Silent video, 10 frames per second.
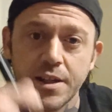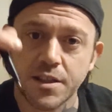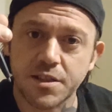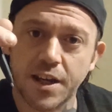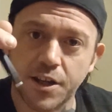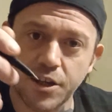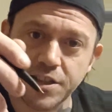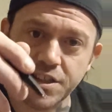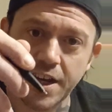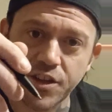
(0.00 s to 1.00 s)
It's got a good
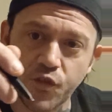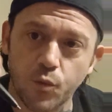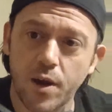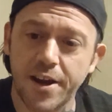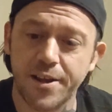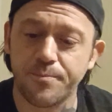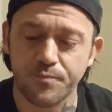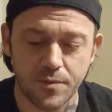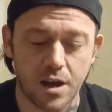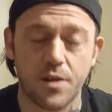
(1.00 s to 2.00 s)
size for writing.
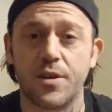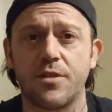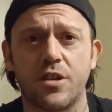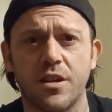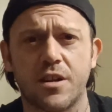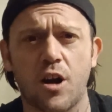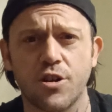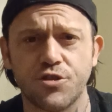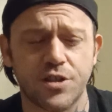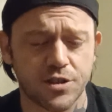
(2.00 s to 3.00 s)
The
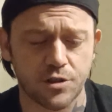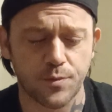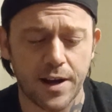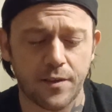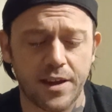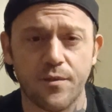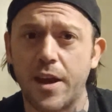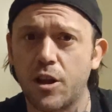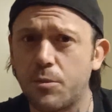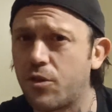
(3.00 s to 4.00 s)
cartridges are readily
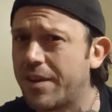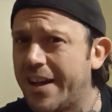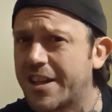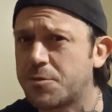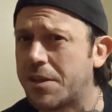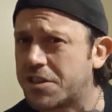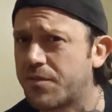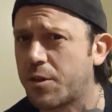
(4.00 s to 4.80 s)
available, inexpensive.